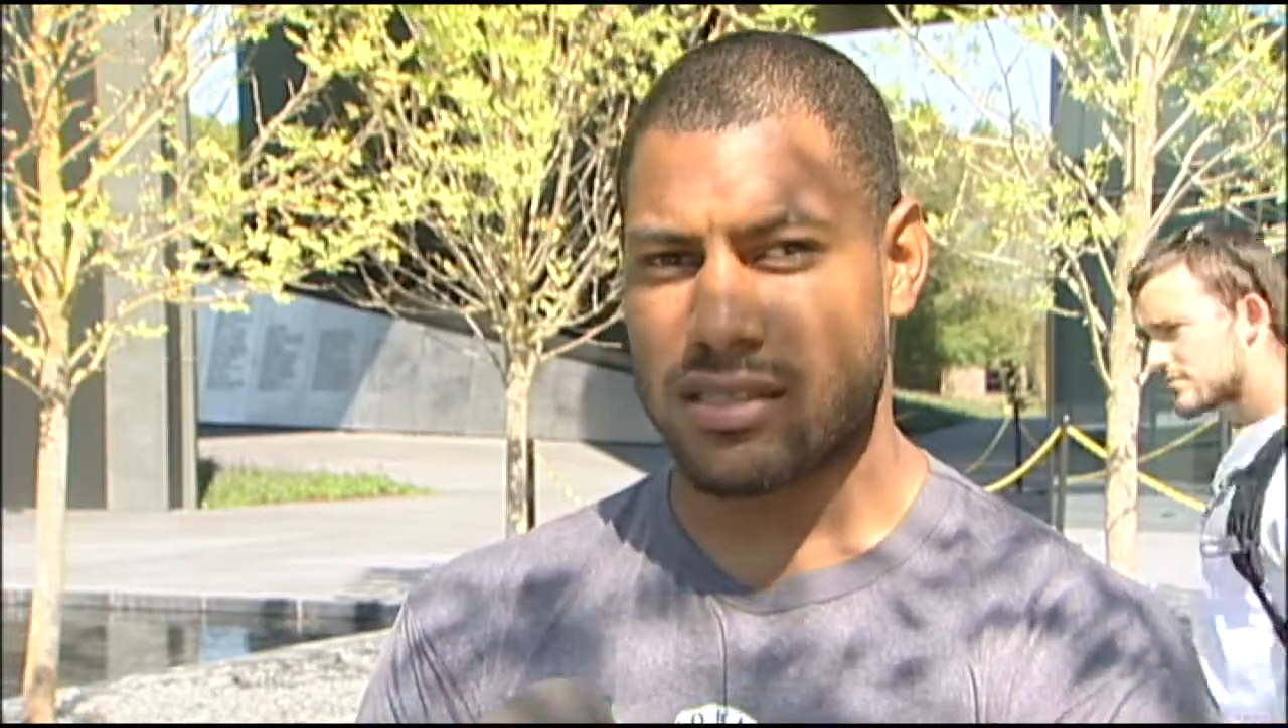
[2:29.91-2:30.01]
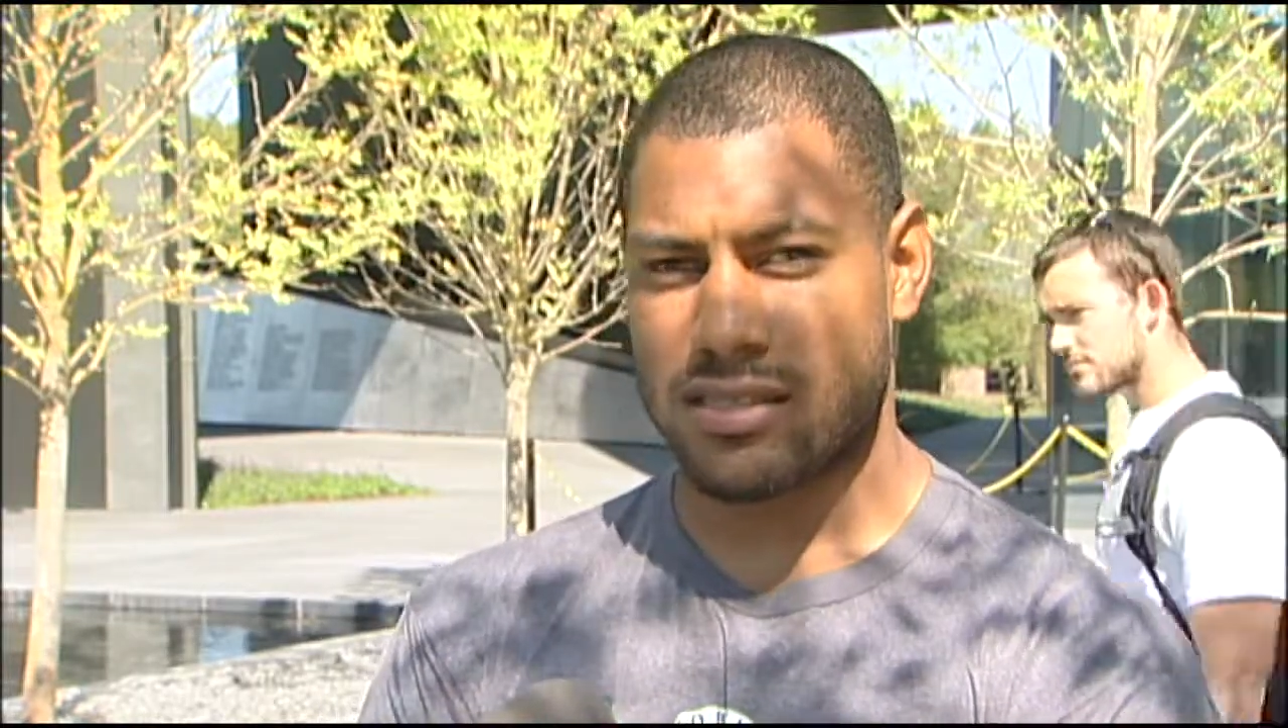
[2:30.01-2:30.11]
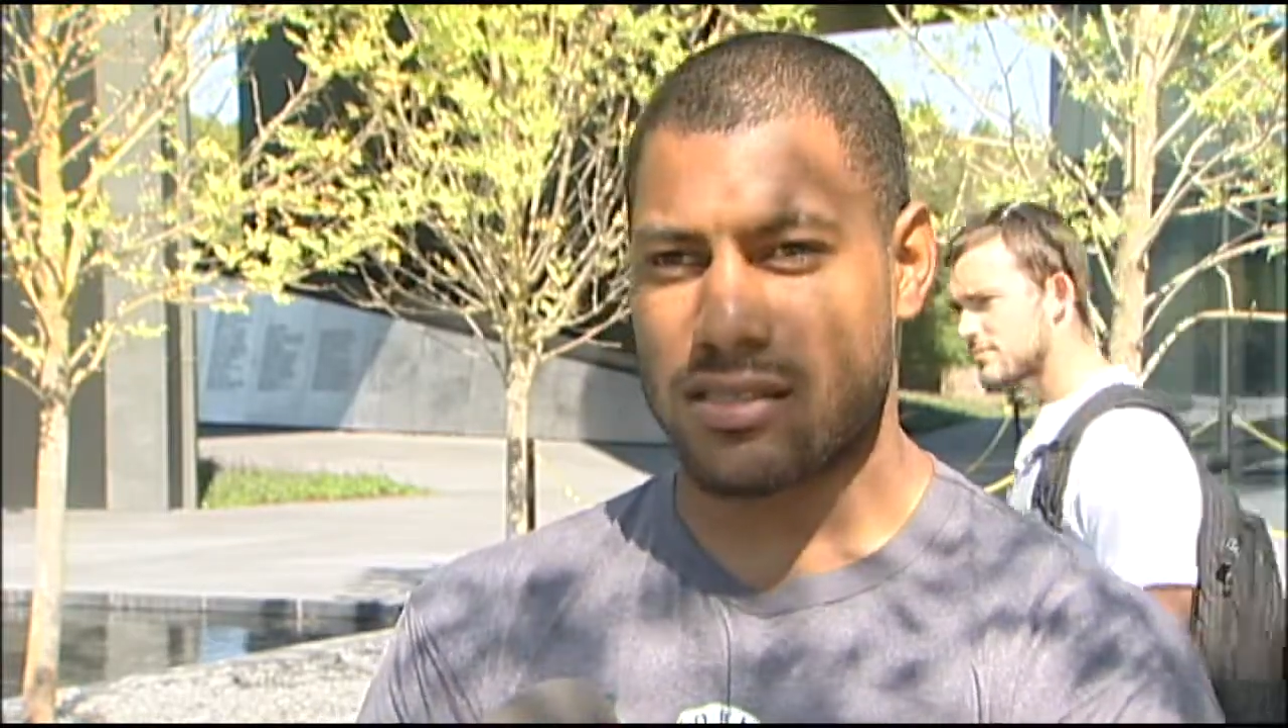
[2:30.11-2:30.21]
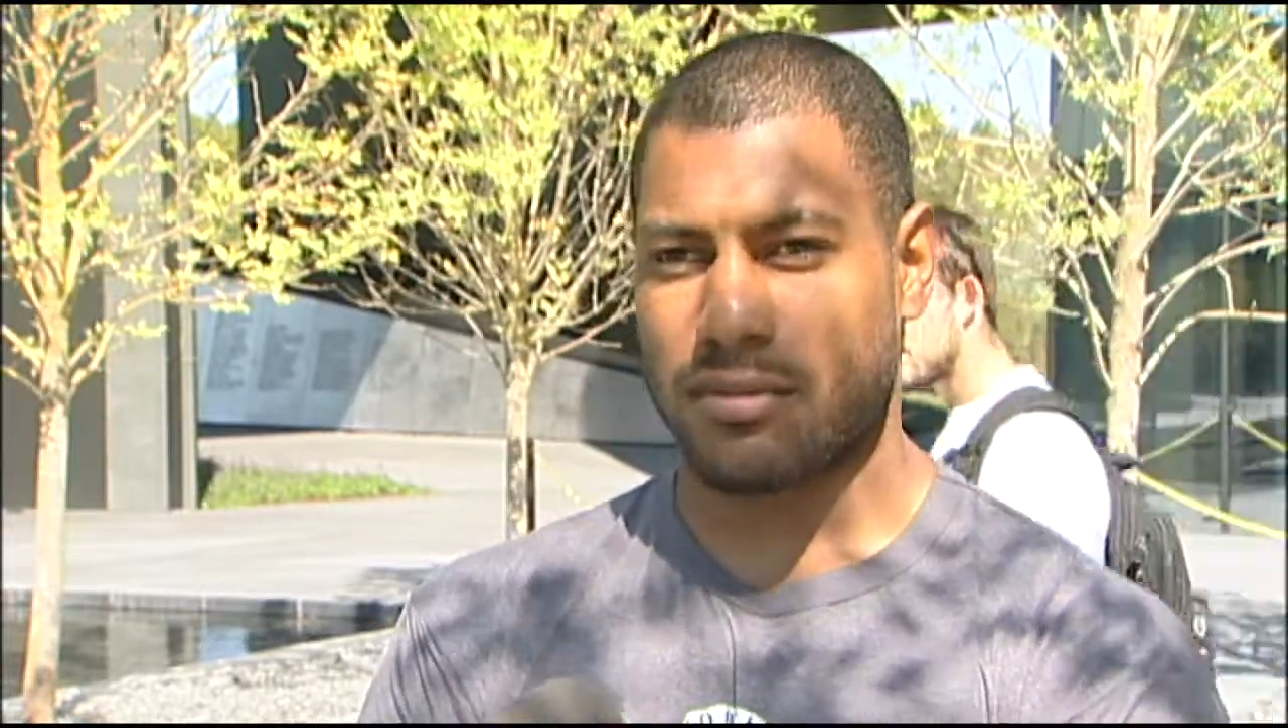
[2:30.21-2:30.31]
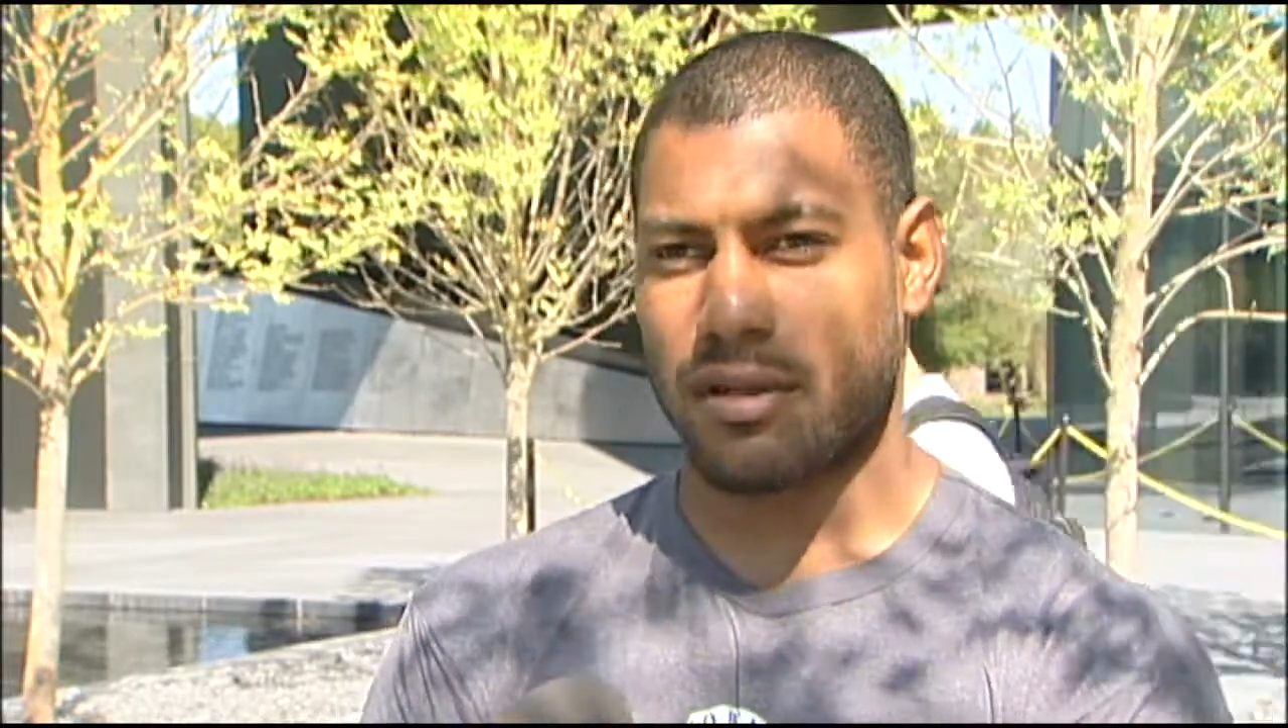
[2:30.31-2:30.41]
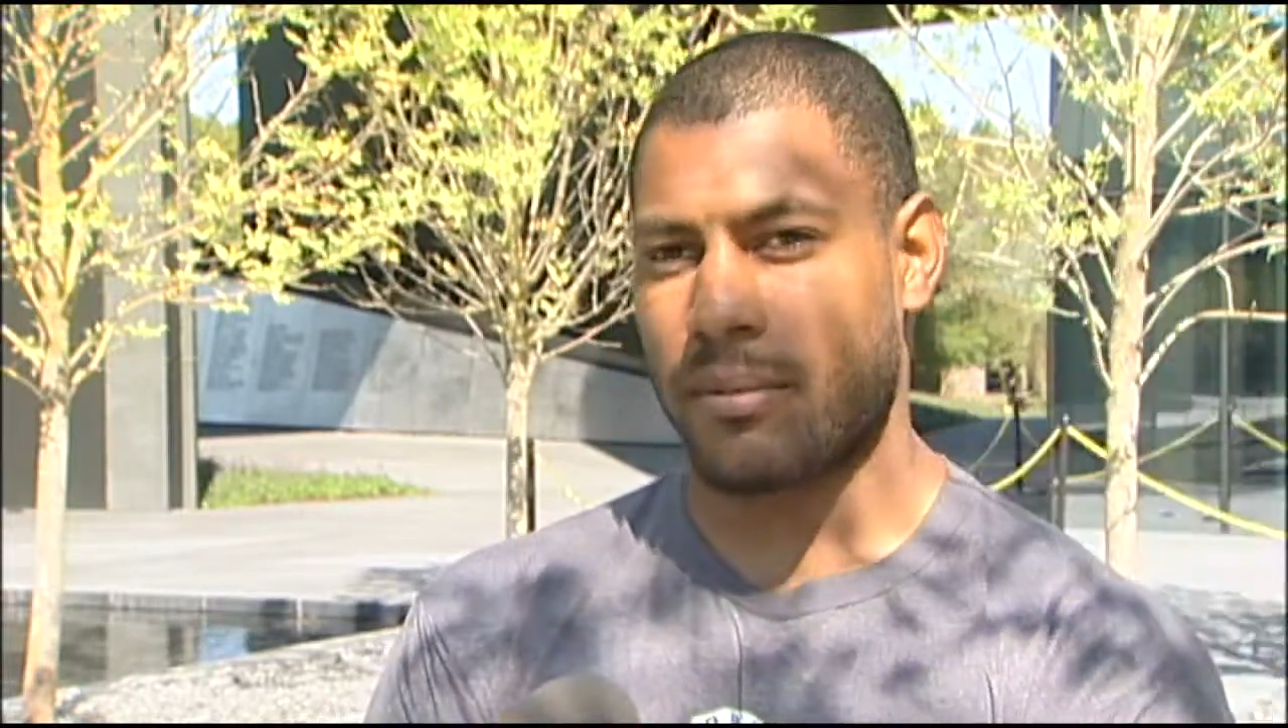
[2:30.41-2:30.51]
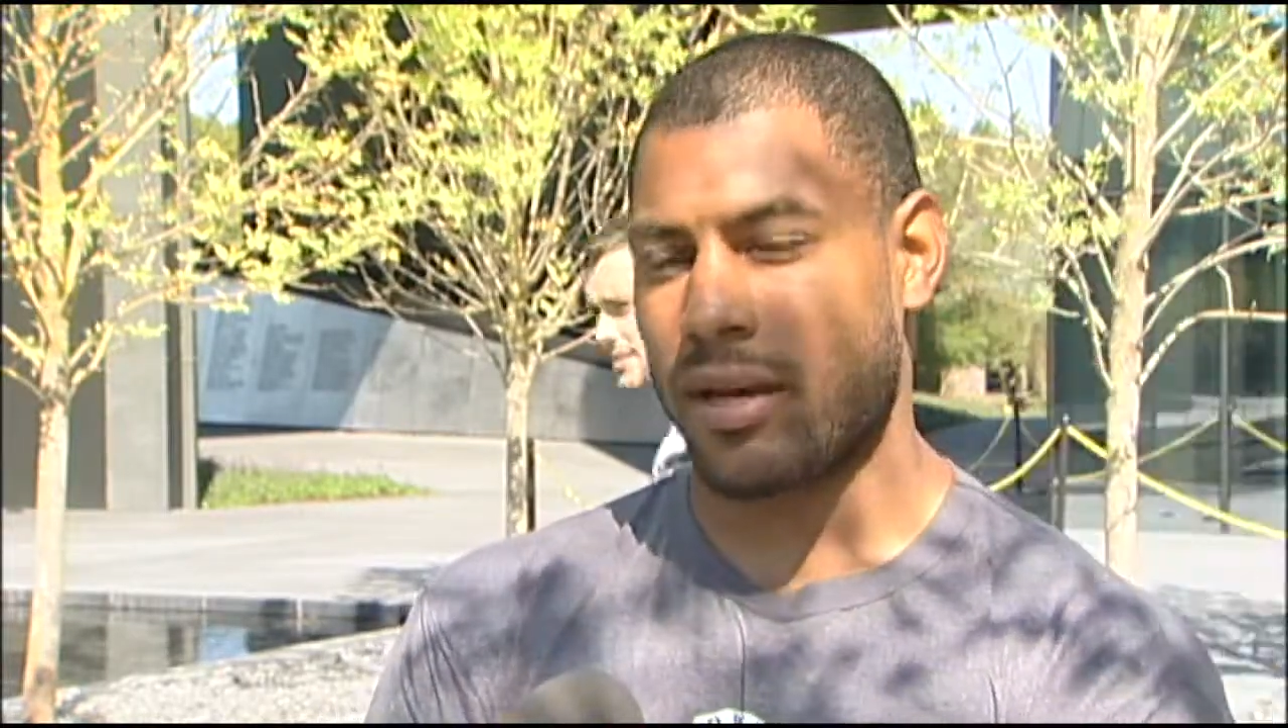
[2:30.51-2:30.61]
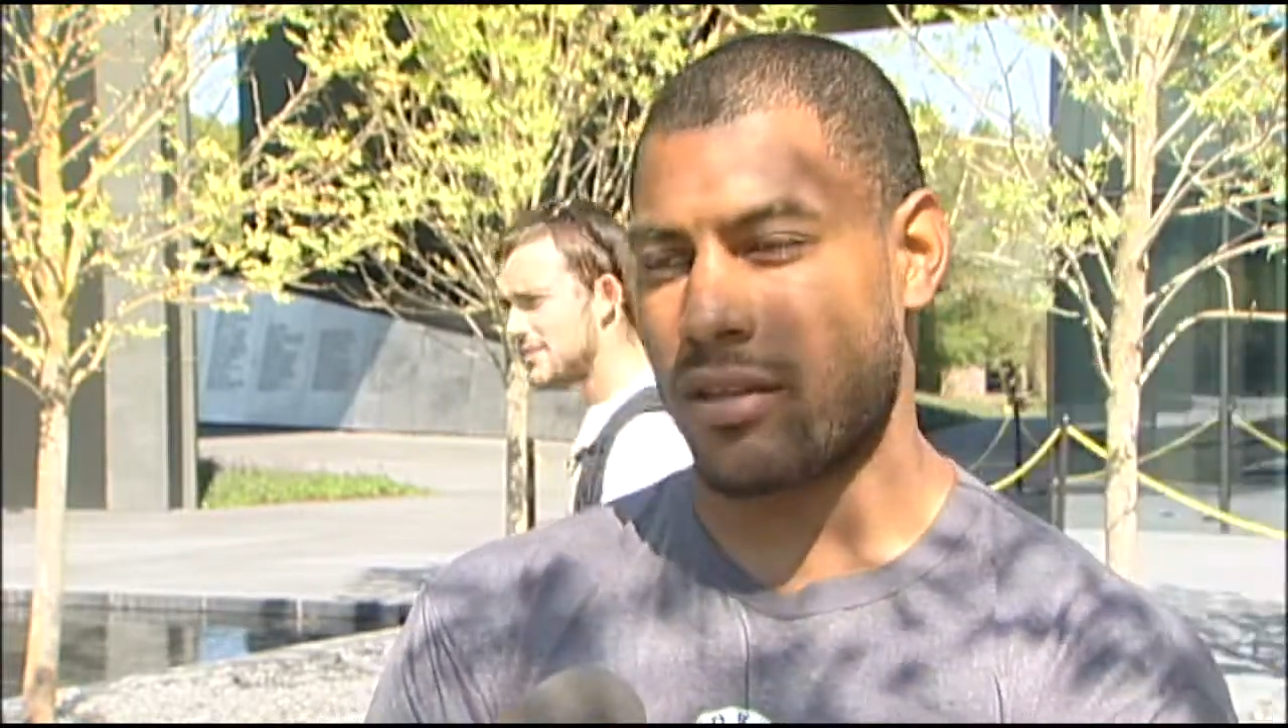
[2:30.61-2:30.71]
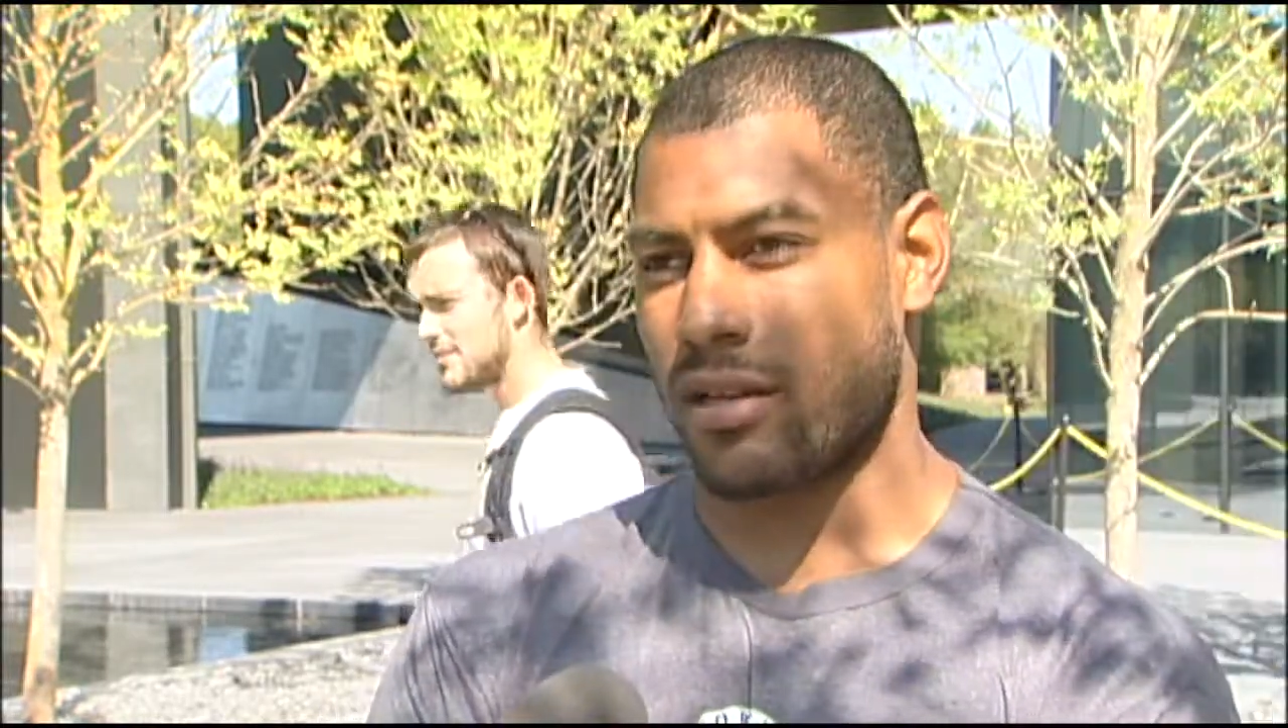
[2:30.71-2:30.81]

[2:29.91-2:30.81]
something about